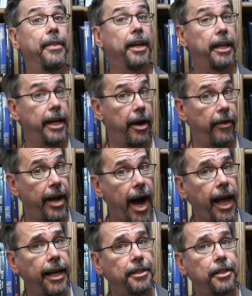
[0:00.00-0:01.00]
And the Canary
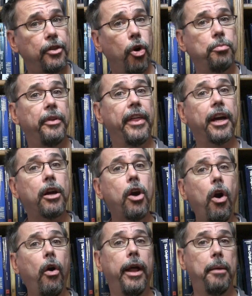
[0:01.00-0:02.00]
Islands is home to the
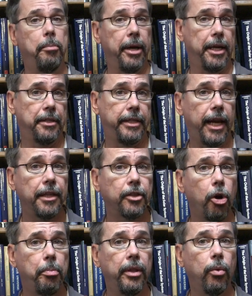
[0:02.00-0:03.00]
current biggest
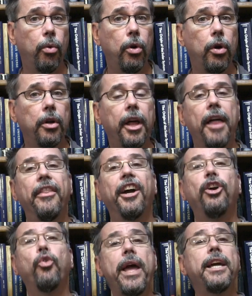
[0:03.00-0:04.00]
telescope in the world,
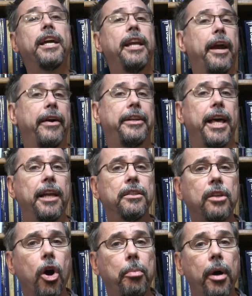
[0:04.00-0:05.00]
the Great Canary
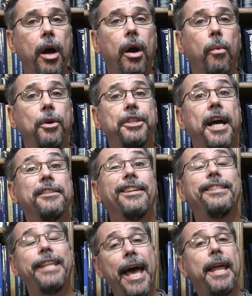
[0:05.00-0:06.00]
Telescope, which has
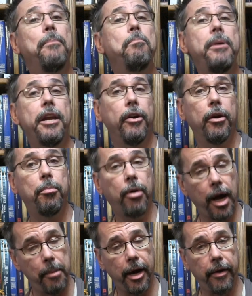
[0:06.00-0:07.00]
a 10 meter
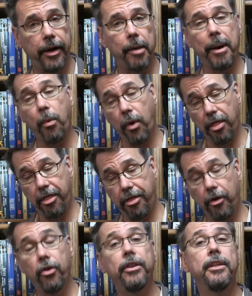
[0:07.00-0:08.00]
primary, about
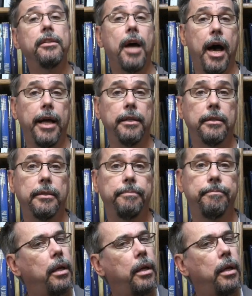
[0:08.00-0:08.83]
1/3 the size.